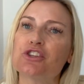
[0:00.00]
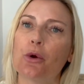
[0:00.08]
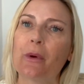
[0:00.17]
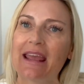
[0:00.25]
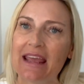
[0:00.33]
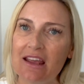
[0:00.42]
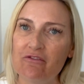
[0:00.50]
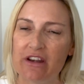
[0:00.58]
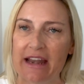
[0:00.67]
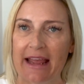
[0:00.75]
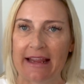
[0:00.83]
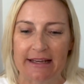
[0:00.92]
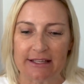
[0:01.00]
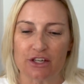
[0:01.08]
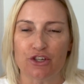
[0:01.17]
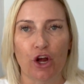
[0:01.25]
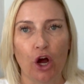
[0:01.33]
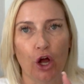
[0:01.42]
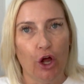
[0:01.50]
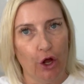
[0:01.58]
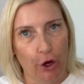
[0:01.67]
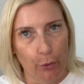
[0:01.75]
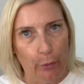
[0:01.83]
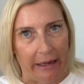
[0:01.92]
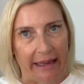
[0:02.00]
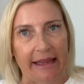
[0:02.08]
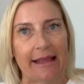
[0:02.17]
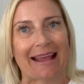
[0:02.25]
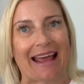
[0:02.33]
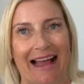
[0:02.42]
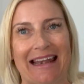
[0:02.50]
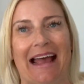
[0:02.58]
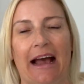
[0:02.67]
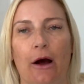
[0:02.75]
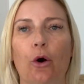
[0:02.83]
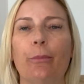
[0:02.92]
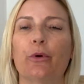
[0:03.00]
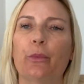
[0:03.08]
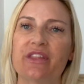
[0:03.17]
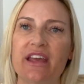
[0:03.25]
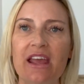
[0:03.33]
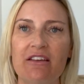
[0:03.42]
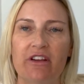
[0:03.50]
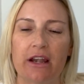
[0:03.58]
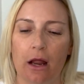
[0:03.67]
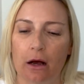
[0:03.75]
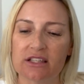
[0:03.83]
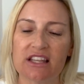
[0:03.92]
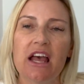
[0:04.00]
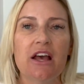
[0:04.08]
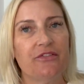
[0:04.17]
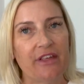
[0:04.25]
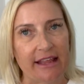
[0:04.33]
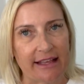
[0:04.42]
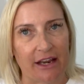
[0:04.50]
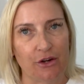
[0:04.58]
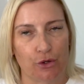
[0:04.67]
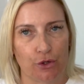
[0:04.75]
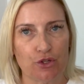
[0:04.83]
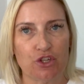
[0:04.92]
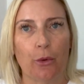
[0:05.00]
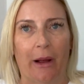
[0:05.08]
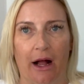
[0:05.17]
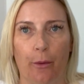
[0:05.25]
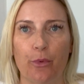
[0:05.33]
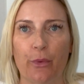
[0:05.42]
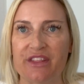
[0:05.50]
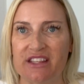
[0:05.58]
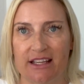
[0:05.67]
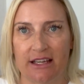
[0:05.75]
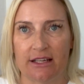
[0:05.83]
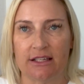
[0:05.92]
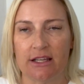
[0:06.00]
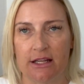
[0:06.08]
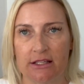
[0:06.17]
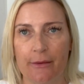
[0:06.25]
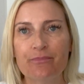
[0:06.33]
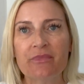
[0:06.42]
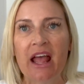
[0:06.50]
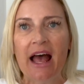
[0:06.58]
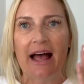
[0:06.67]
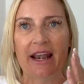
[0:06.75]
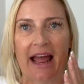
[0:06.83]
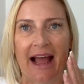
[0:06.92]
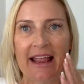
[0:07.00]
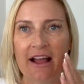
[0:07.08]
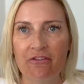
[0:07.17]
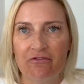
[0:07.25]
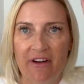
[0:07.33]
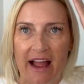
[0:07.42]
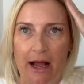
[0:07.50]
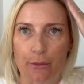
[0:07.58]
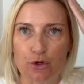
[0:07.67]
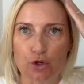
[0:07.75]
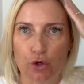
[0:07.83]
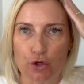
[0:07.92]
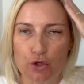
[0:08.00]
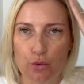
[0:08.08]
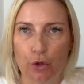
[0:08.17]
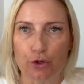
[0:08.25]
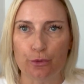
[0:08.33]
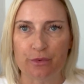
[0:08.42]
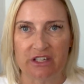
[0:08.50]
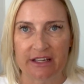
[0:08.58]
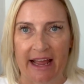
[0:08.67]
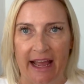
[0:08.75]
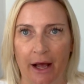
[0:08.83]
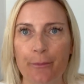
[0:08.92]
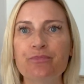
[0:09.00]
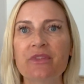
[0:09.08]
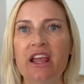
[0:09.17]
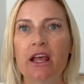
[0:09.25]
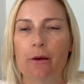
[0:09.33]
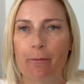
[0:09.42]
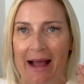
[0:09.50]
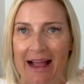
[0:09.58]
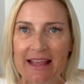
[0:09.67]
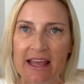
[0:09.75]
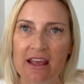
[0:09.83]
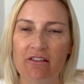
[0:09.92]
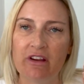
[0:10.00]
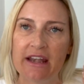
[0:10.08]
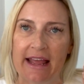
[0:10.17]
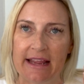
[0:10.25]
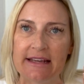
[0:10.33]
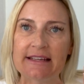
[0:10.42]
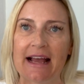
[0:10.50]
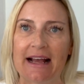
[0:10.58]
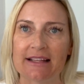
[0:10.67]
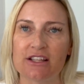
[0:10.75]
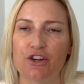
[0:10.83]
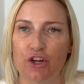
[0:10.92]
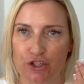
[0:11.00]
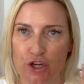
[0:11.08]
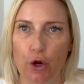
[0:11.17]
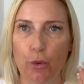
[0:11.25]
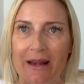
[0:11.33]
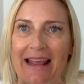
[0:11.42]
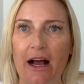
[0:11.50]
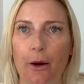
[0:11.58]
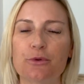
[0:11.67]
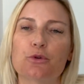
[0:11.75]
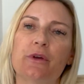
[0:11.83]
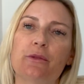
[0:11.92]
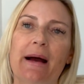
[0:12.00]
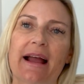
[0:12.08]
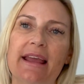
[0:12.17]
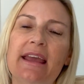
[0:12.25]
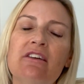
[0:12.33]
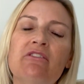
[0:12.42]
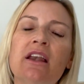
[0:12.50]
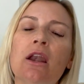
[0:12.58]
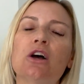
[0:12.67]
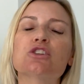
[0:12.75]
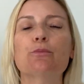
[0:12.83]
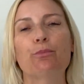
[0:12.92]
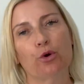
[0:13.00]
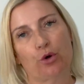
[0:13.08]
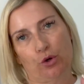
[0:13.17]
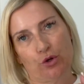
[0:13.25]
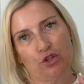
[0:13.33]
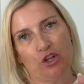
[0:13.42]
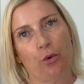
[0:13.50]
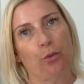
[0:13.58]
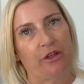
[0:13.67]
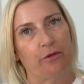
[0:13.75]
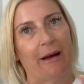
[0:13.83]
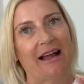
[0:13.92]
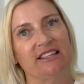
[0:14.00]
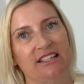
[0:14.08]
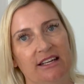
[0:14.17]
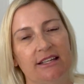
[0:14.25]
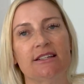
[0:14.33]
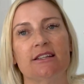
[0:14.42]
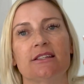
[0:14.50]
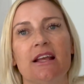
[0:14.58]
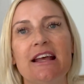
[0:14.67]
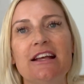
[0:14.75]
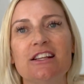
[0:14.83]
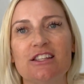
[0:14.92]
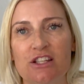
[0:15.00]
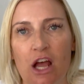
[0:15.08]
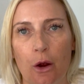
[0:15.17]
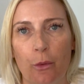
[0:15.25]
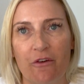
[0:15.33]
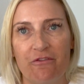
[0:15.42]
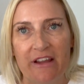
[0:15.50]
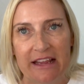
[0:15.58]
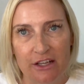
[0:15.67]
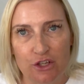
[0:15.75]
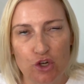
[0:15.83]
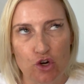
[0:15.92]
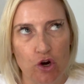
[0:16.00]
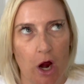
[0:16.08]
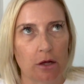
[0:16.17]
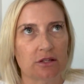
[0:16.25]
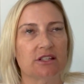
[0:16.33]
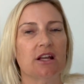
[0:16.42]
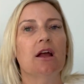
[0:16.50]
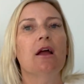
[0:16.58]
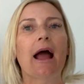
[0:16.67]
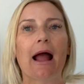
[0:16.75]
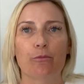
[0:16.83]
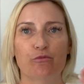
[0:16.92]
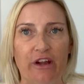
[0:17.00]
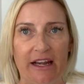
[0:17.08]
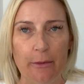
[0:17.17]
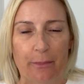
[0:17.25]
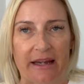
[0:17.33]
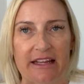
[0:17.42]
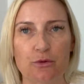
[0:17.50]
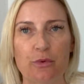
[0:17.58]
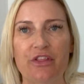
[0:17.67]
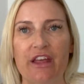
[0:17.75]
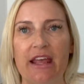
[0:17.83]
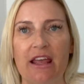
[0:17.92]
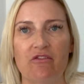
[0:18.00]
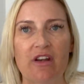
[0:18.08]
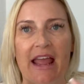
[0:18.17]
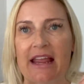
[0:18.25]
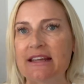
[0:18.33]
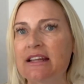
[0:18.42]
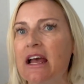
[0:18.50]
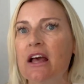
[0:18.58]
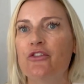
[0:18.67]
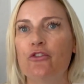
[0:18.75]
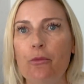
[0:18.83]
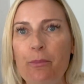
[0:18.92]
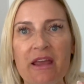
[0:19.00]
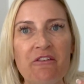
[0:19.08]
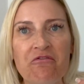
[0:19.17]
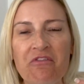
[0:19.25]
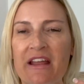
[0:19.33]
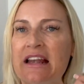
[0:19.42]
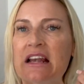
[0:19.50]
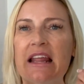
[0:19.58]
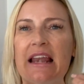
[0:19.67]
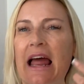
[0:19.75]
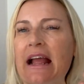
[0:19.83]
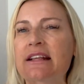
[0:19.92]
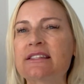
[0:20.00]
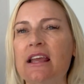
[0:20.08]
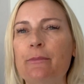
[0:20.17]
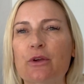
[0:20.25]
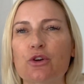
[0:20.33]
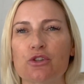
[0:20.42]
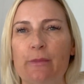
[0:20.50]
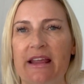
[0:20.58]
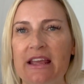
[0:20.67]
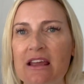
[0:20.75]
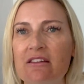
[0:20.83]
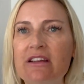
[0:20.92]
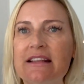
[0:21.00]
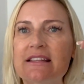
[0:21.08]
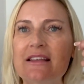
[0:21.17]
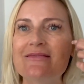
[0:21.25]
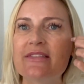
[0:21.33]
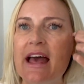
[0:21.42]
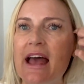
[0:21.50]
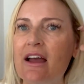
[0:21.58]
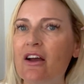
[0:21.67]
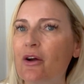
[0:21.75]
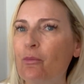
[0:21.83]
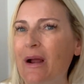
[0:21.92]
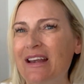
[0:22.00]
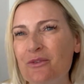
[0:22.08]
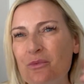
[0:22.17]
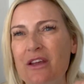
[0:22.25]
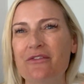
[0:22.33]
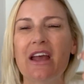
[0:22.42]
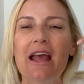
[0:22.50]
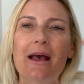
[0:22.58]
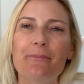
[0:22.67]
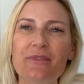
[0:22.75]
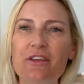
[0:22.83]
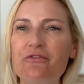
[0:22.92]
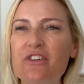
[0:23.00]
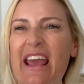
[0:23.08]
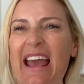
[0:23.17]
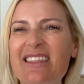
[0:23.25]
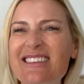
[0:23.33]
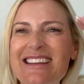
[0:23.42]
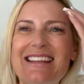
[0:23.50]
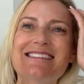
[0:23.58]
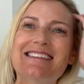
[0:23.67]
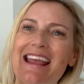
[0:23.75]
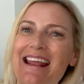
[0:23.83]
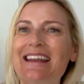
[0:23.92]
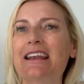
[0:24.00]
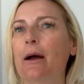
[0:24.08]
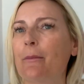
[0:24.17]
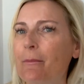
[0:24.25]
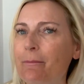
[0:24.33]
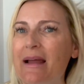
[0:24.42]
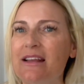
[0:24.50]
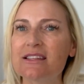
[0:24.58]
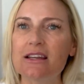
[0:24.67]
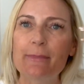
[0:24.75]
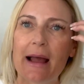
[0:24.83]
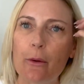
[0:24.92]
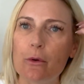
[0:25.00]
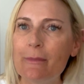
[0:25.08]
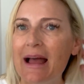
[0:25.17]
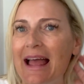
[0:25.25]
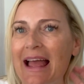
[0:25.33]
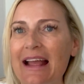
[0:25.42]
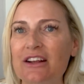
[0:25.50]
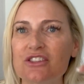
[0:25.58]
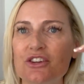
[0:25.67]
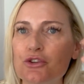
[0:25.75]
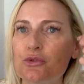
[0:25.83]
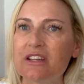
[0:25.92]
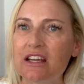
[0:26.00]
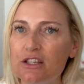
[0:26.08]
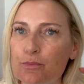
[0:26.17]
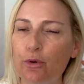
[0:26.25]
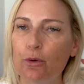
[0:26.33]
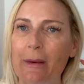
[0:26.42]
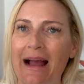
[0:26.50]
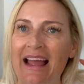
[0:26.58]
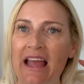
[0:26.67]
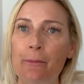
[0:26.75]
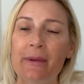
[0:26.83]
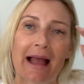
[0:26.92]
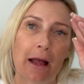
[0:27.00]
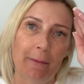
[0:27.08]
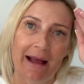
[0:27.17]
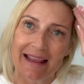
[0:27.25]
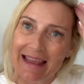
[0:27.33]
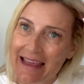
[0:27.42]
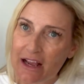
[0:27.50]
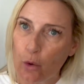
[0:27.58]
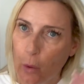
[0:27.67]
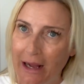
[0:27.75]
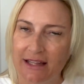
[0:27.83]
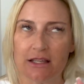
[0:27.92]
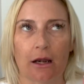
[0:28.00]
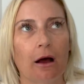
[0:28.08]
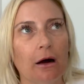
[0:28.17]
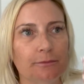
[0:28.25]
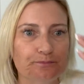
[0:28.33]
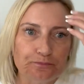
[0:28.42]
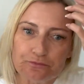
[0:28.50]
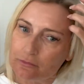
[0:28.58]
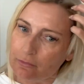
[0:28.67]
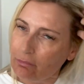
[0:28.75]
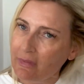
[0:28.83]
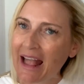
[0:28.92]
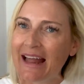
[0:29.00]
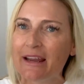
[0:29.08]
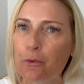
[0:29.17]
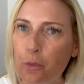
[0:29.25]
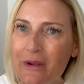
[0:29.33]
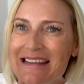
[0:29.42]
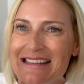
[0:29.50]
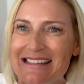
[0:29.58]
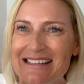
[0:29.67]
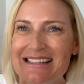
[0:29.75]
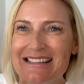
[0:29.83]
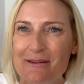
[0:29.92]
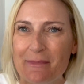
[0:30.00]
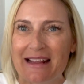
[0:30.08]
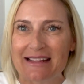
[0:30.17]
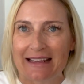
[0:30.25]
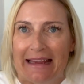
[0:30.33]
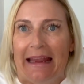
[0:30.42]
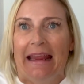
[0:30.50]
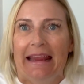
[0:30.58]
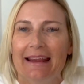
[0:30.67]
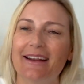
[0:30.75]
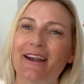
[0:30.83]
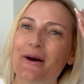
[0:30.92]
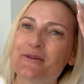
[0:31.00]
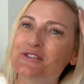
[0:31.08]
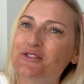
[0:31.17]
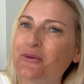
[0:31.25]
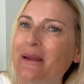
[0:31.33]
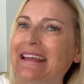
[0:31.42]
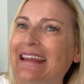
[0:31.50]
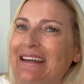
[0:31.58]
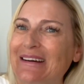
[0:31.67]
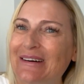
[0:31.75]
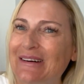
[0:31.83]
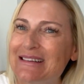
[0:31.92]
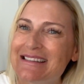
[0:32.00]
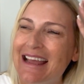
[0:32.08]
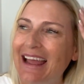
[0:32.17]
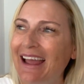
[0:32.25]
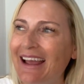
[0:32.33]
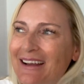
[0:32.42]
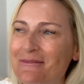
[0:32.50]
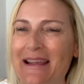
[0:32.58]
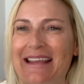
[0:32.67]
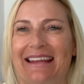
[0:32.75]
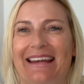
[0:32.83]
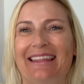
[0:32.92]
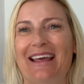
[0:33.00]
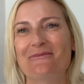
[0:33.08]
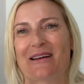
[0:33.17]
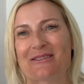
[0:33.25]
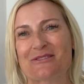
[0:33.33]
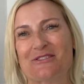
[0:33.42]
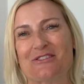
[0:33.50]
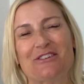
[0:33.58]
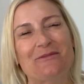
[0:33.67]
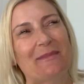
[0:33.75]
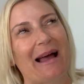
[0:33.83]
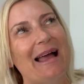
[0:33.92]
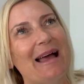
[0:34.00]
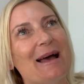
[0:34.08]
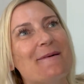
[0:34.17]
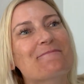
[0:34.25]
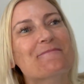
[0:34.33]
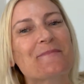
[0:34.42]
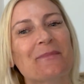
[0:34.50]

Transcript: So hearing aids not only can help with hearing loss, they can also help with tinnitus. And I have found, touch wood up to now, my hearing aid has not only helped with my hearing loss but also with my tinnitus. So fingers crossed. I'm really pleased with the hearing aid. They're a bit fiddly, like I say, because my earring's in there, and when if you forget that it's in, and I'm messing about with my hair because I do tend to put my hair behind my ear quite a lot, and it wheezes, it makes a squeaky noise, making it then when I was touching my hair.